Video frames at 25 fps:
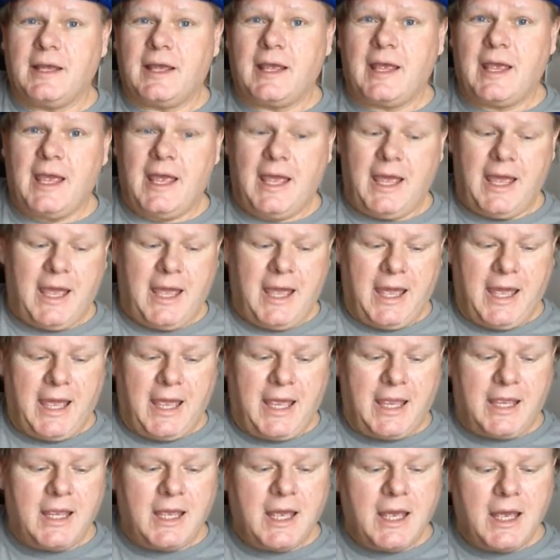
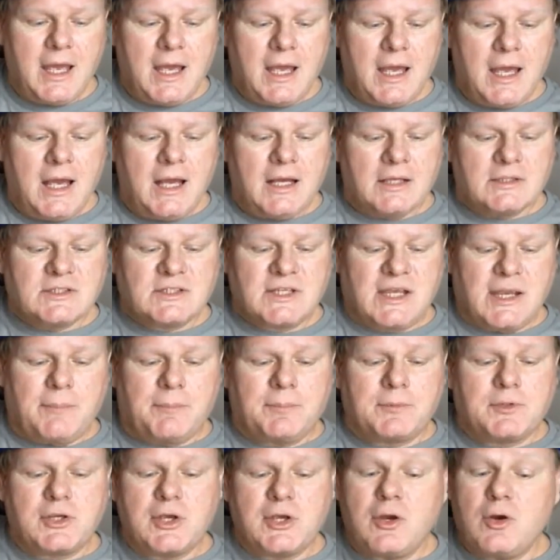A,
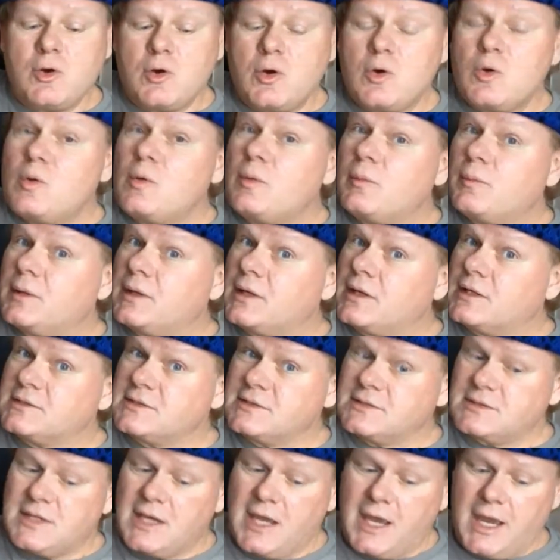skip 2,
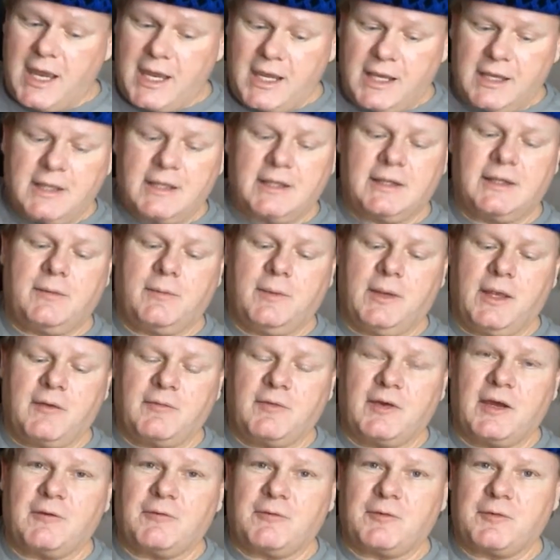because it's A. Then we
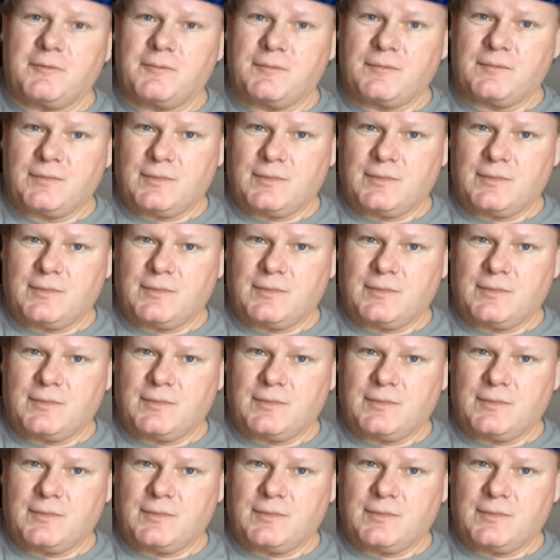have F.